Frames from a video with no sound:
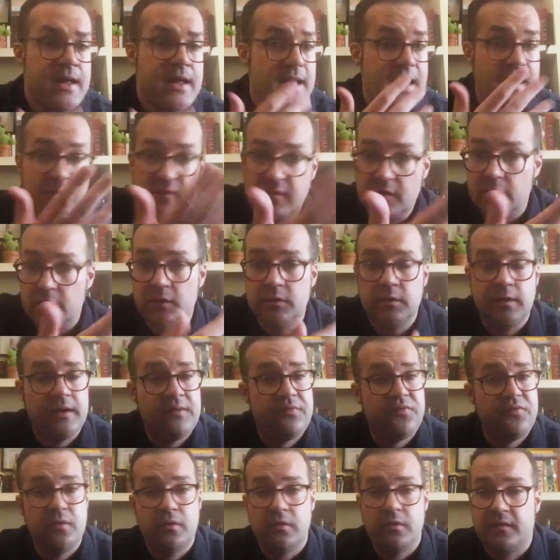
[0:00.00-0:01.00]
And so
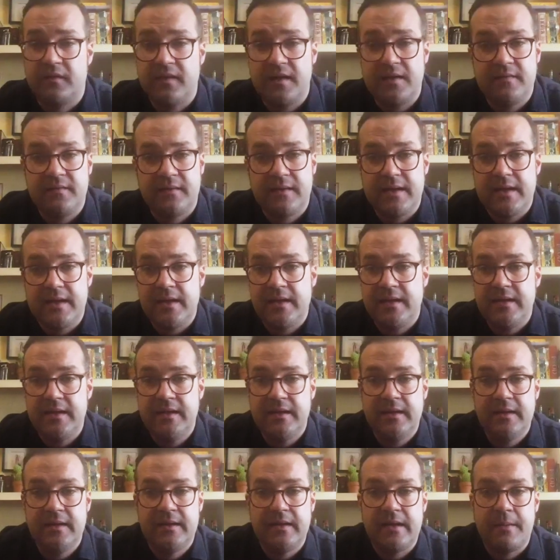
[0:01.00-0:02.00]
if you're tasting
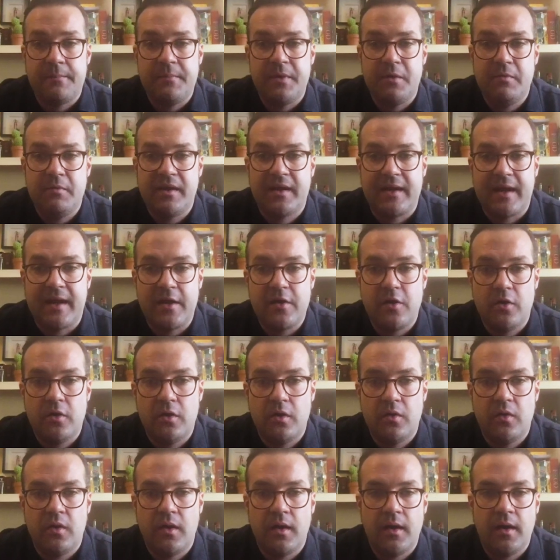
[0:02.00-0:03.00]
the, the
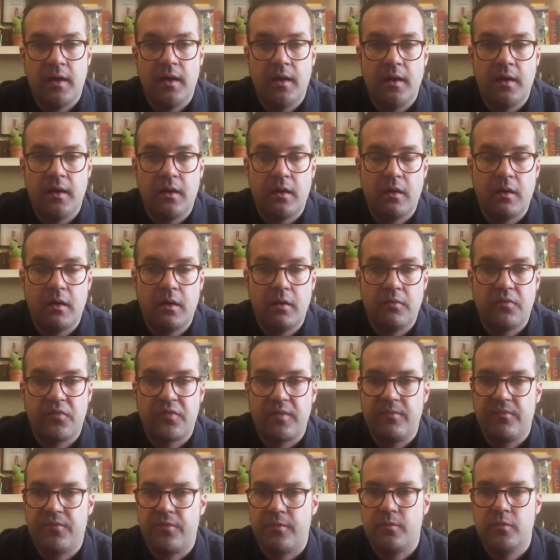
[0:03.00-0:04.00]
Americano uh,
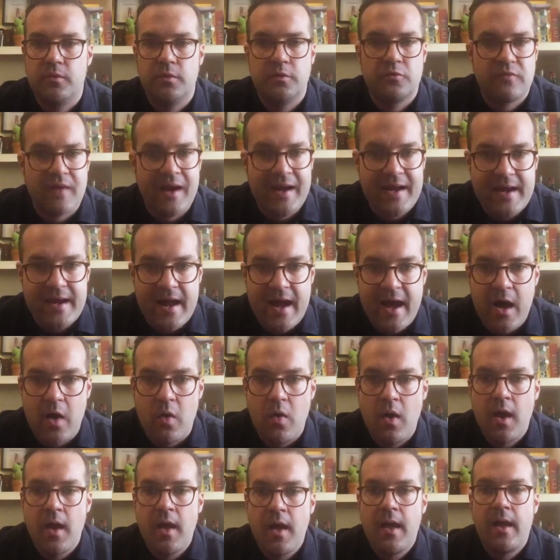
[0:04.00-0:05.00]
from vermouth right
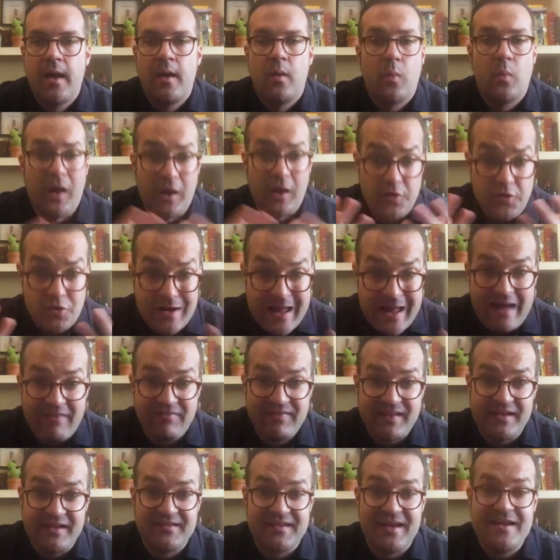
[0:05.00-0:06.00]
now, well, you'll have
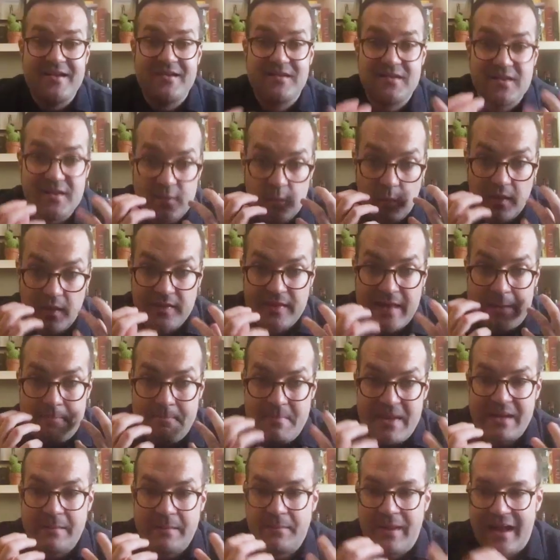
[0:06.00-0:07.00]
that gentian with that
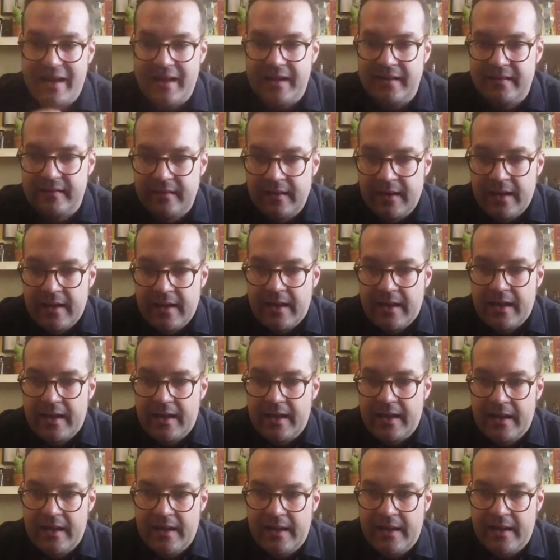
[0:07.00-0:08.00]
mid-palate
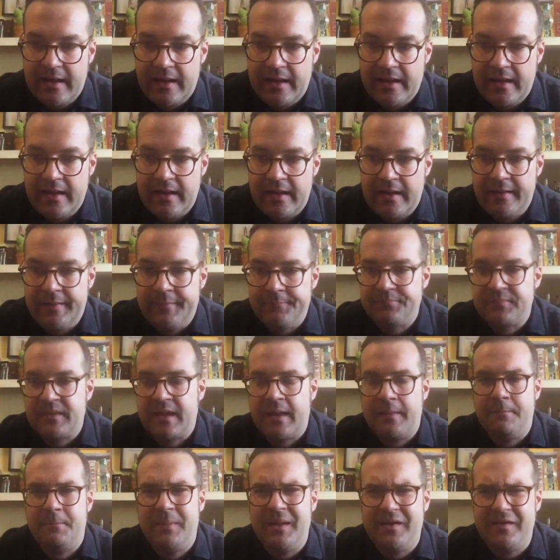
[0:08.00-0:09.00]
um,
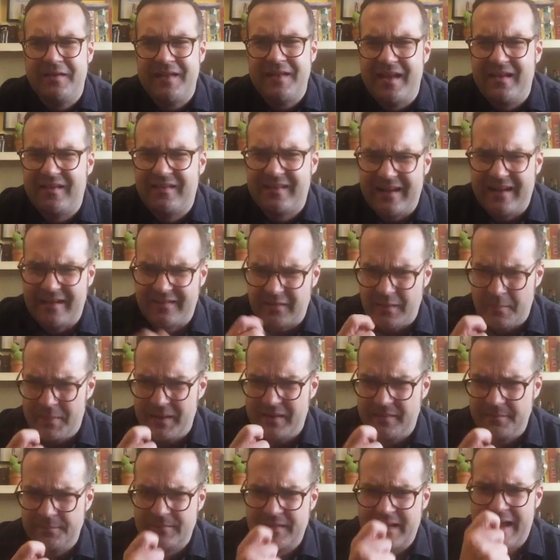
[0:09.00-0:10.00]
bitterness that's a
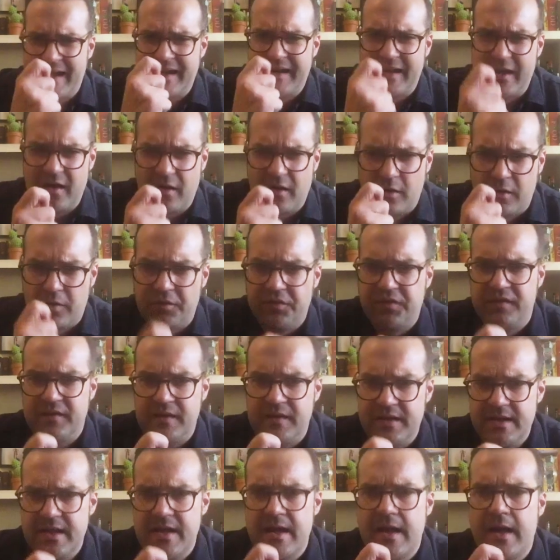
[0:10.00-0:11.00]
bit like
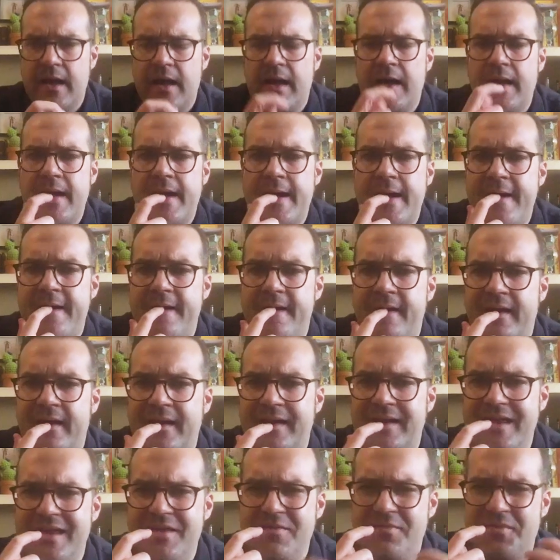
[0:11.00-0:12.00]
earthy. Uh,
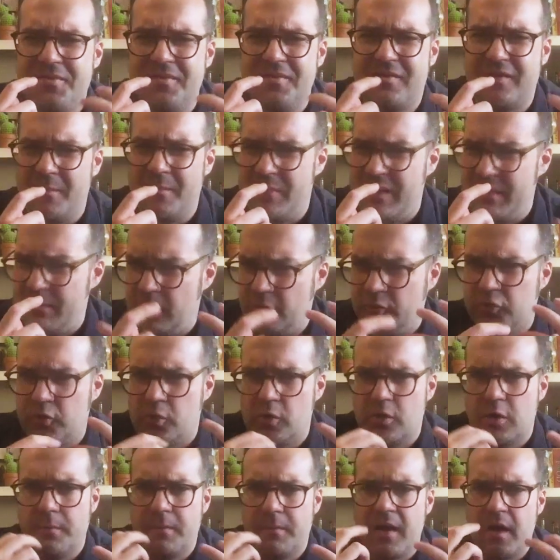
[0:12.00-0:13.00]
even some people
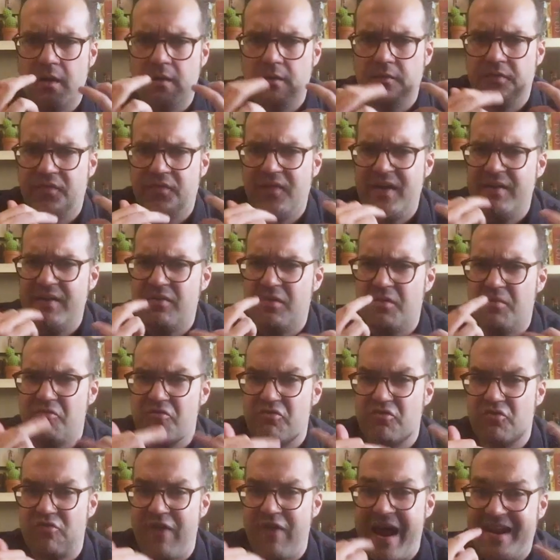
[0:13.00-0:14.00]
talk about a flavor of
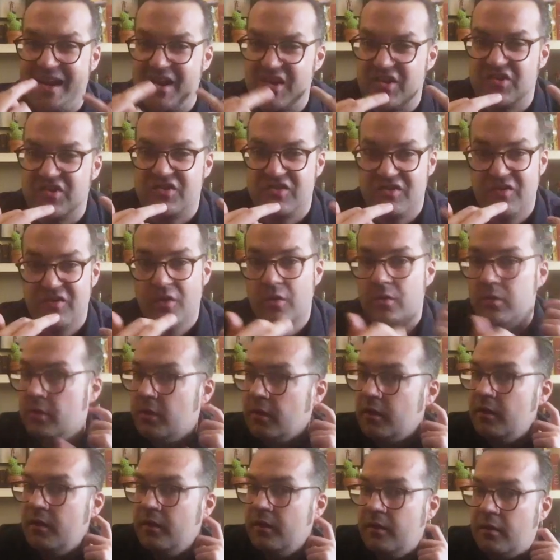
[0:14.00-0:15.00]
radish, you know,
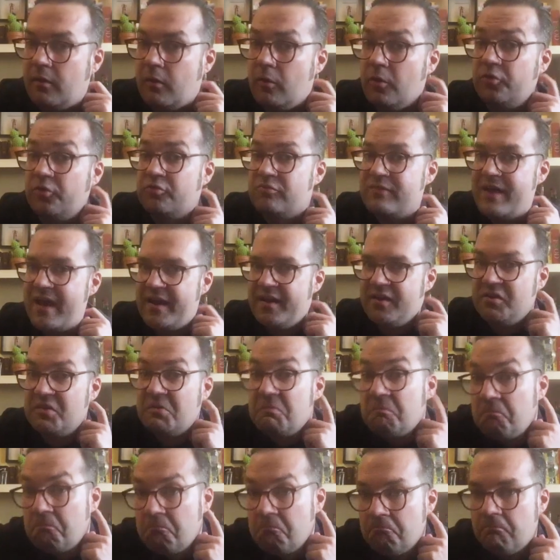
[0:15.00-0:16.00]
uh, horseradish.
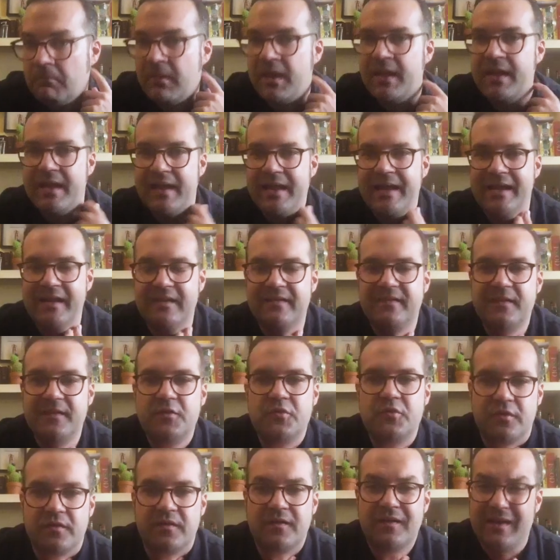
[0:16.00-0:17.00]
It's
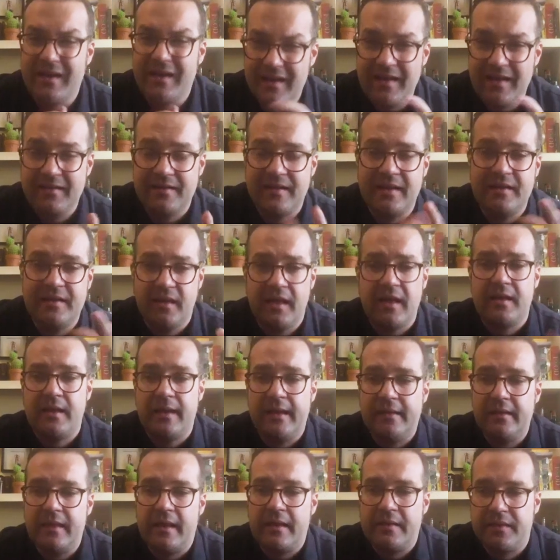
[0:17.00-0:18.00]
interesting. And I,
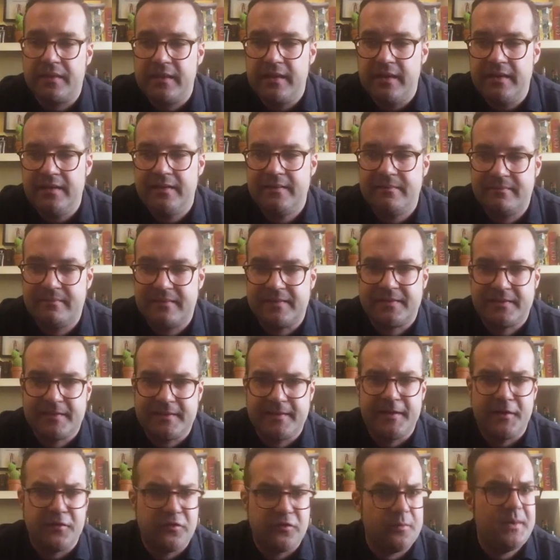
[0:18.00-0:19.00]
I, I think
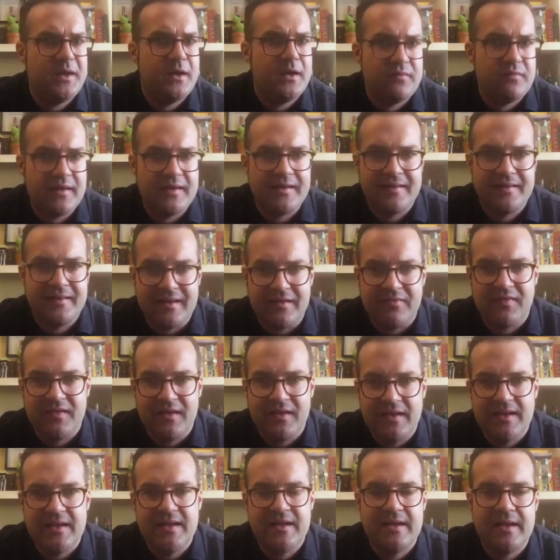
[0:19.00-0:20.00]
there's a bit of it
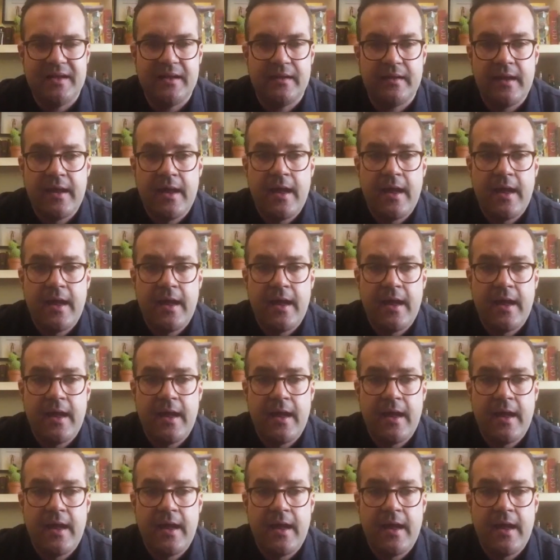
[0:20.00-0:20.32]
definitely in it.